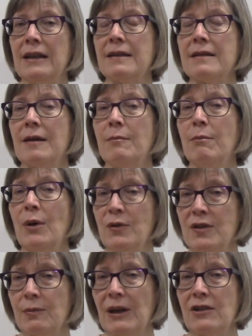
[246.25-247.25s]
is that
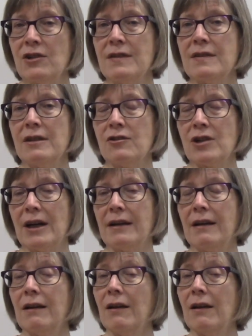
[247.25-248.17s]
most patients in China